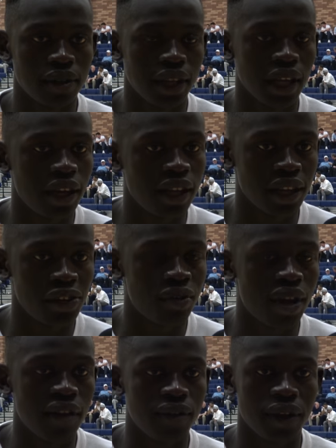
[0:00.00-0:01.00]
get
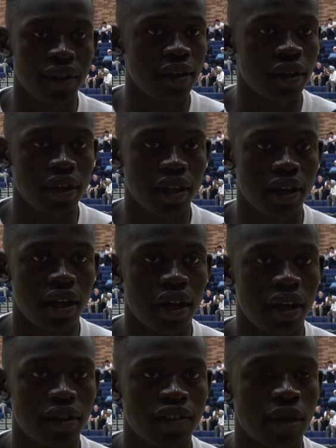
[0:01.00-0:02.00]
drafted, and then
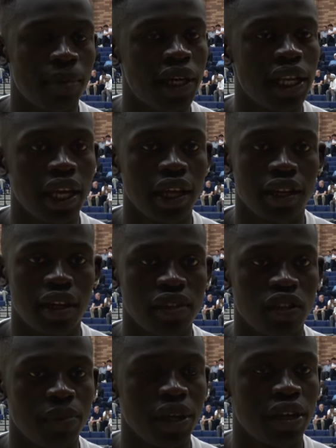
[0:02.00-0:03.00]
summer league, and
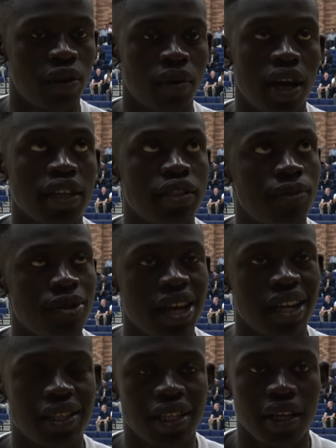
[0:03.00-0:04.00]
also be in the roster for
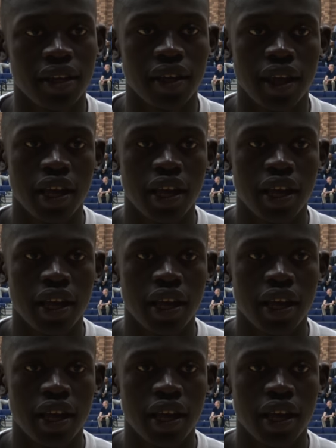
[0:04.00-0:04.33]
next year.